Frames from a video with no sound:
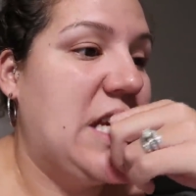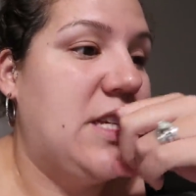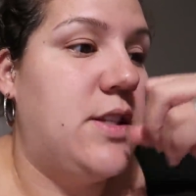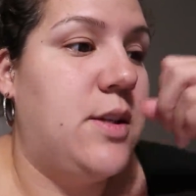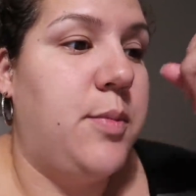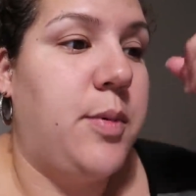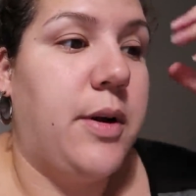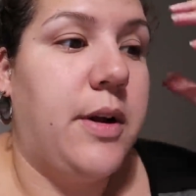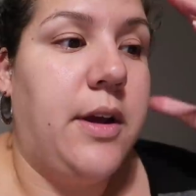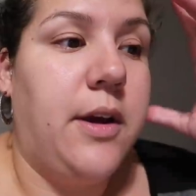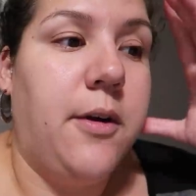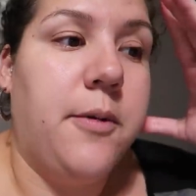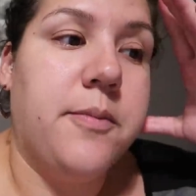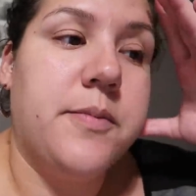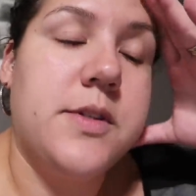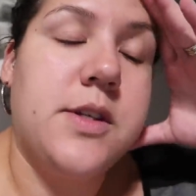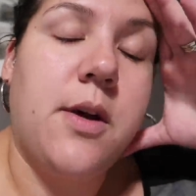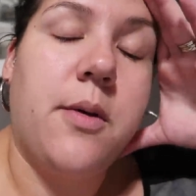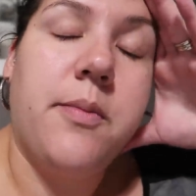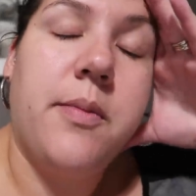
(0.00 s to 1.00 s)
Super cute.
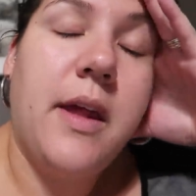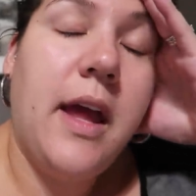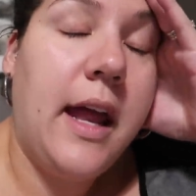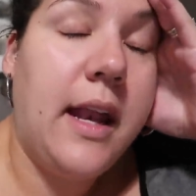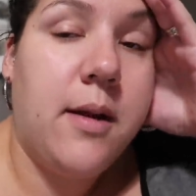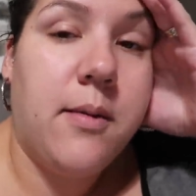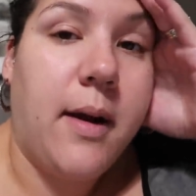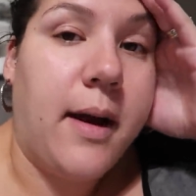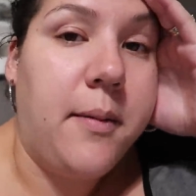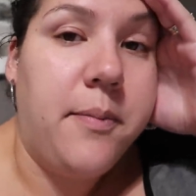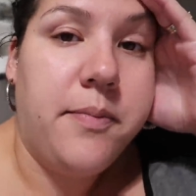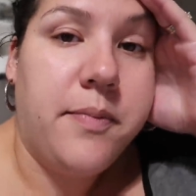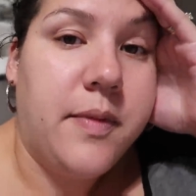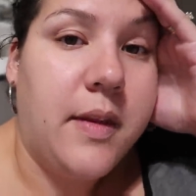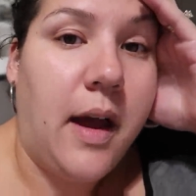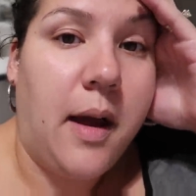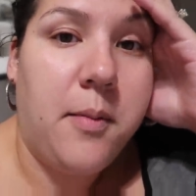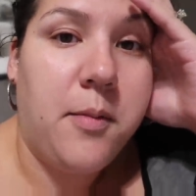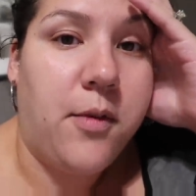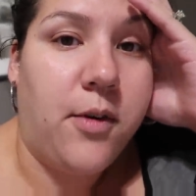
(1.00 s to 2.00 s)
So anyway,
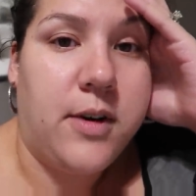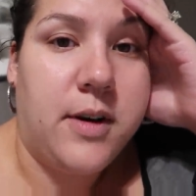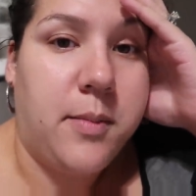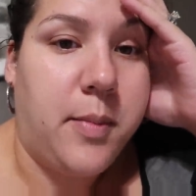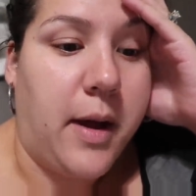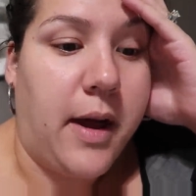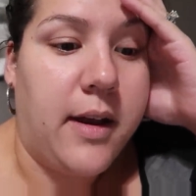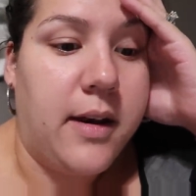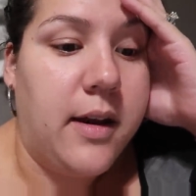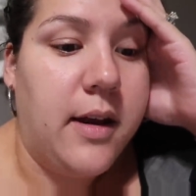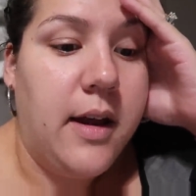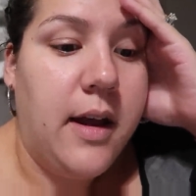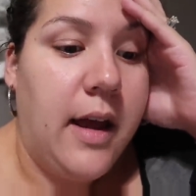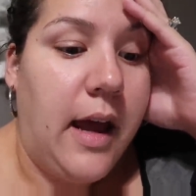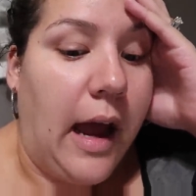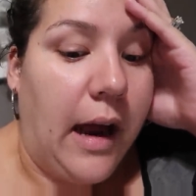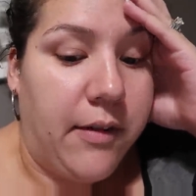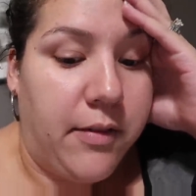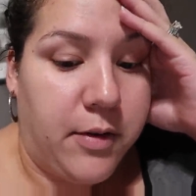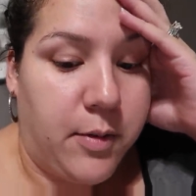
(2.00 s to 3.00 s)
I'm going to bed.
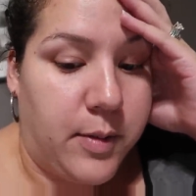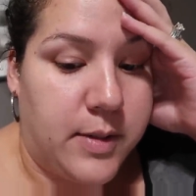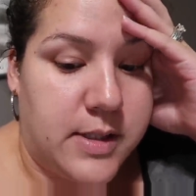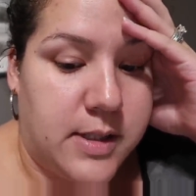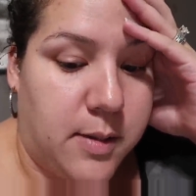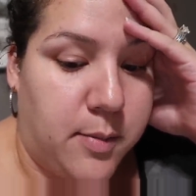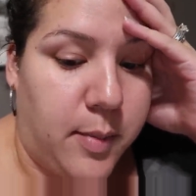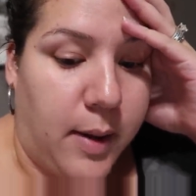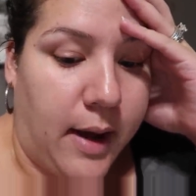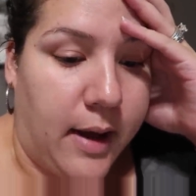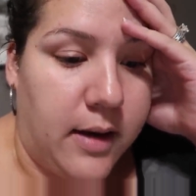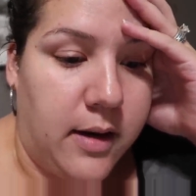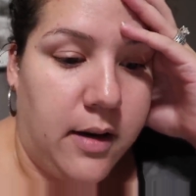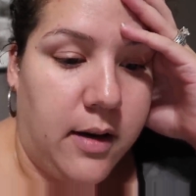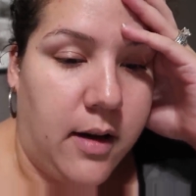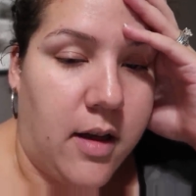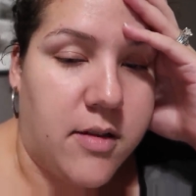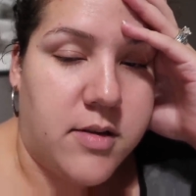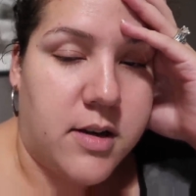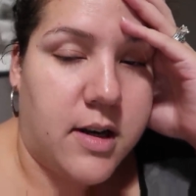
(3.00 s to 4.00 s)
Everyone's in bed.
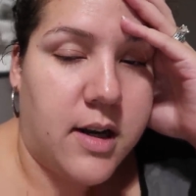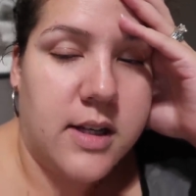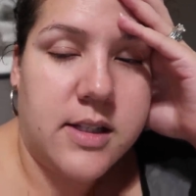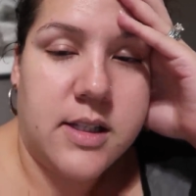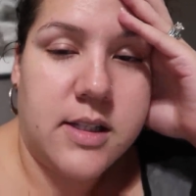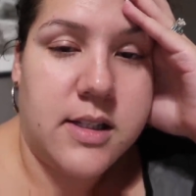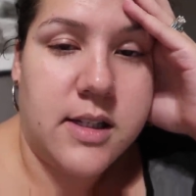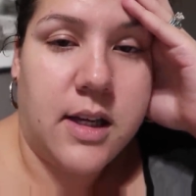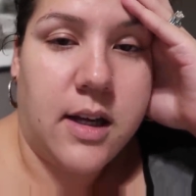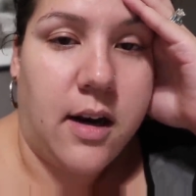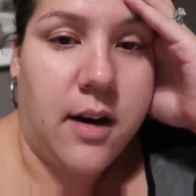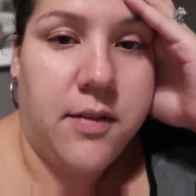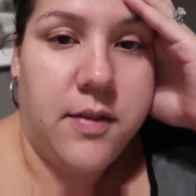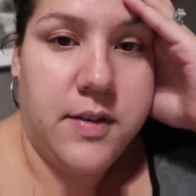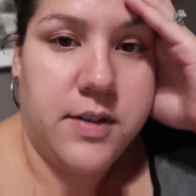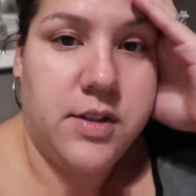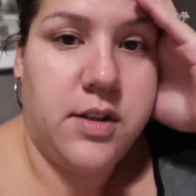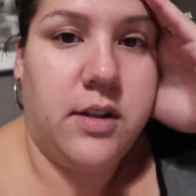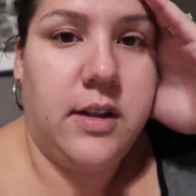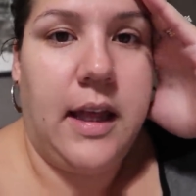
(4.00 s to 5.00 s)
Andres doesn't get off
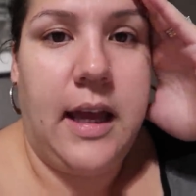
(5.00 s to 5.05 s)
until